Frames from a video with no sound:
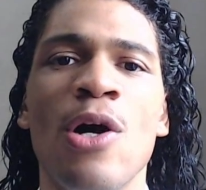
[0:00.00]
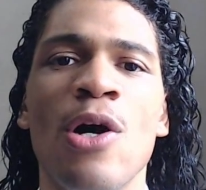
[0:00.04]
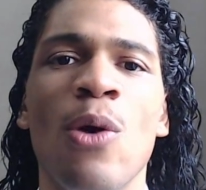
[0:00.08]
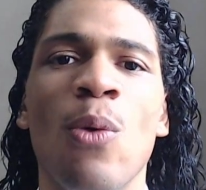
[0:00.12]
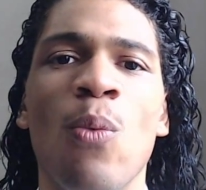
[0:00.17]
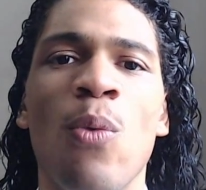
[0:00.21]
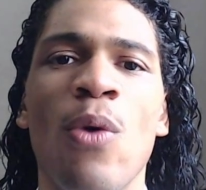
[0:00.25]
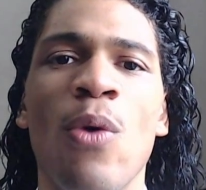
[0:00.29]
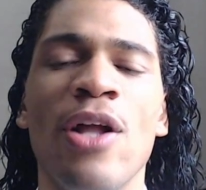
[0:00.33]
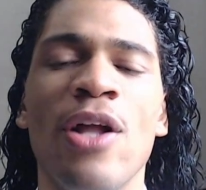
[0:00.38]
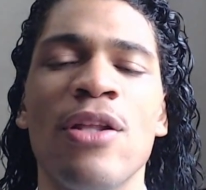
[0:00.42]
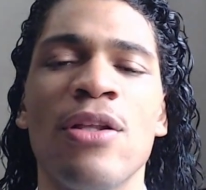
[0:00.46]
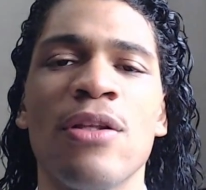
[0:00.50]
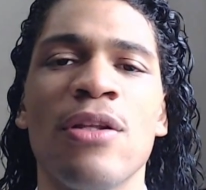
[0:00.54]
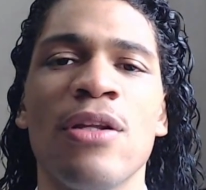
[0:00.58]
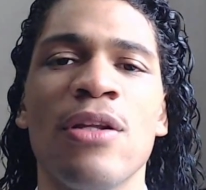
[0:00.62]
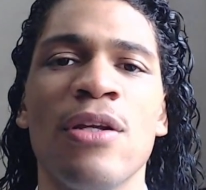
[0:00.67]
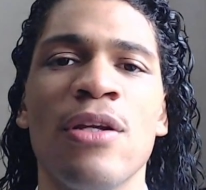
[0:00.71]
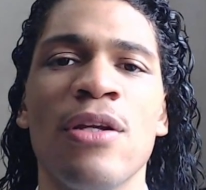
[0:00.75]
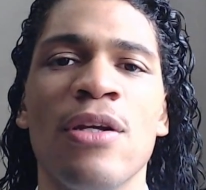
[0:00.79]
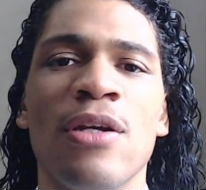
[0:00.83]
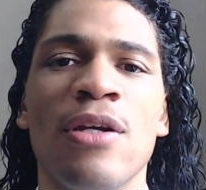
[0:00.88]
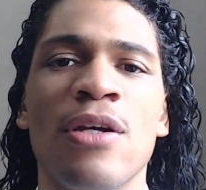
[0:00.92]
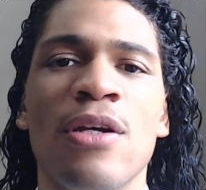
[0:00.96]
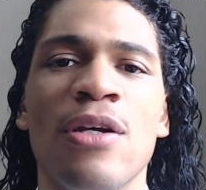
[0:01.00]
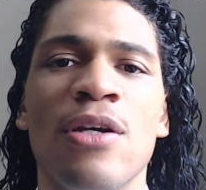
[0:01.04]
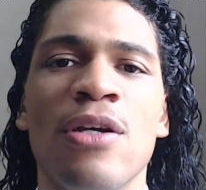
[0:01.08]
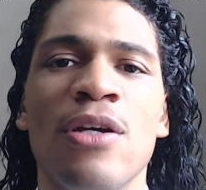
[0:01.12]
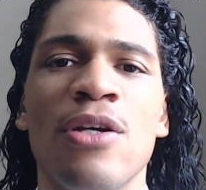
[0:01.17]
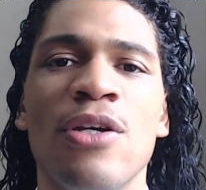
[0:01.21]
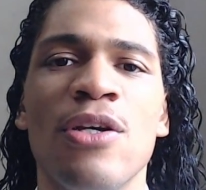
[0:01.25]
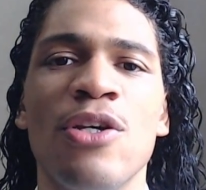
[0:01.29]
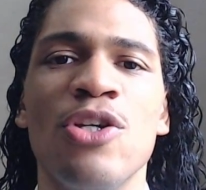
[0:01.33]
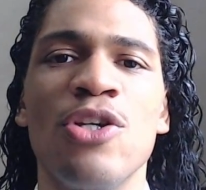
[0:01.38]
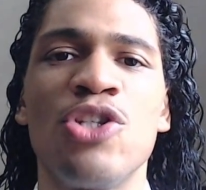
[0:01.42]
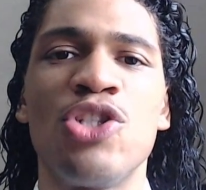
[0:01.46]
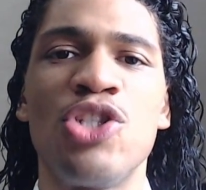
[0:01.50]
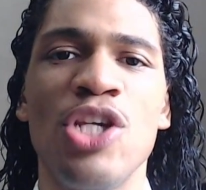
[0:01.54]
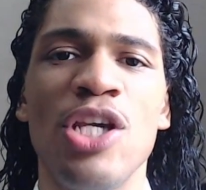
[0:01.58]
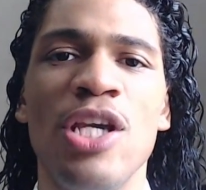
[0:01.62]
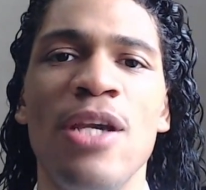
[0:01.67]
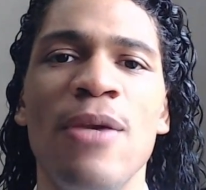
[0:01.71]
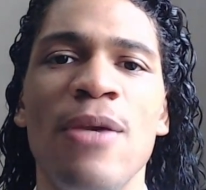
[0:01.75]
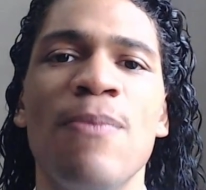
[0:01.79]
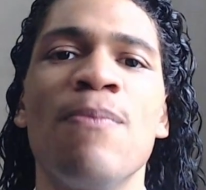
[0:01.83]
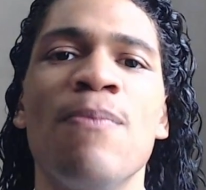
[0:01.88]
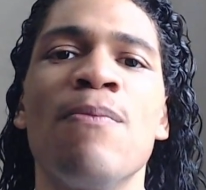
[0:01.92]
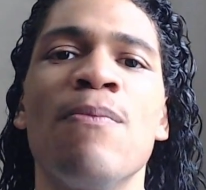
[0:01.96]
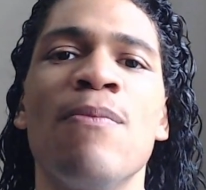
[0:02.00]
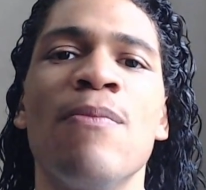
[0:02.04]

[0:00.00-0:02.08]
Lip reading: what she